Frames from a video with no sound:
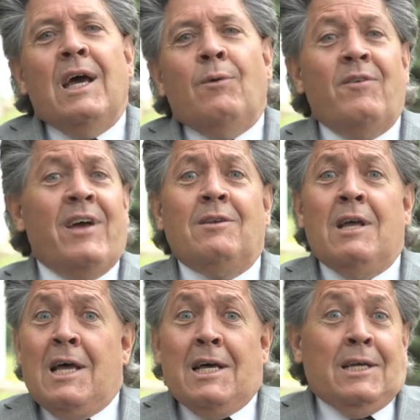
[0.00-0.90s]
We've had,
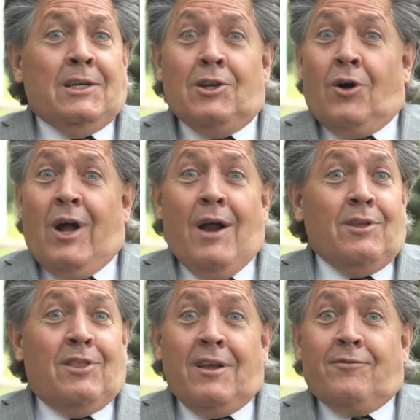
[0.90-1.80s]
you know,
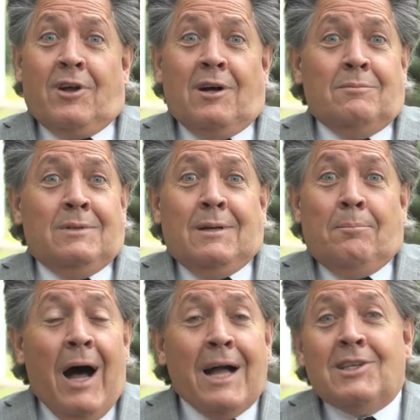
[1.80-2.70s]
everything from
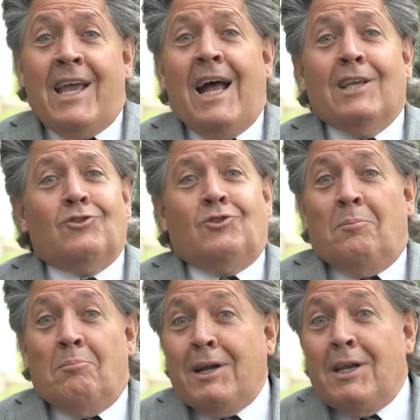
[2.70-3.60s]
podcasts to
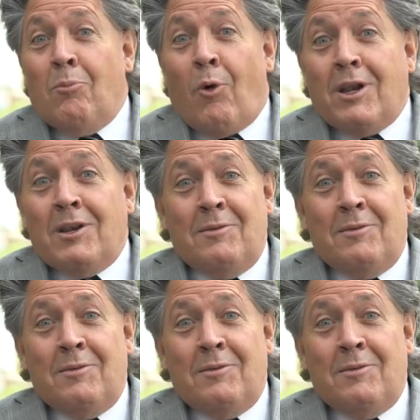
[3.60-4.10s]
Monday morning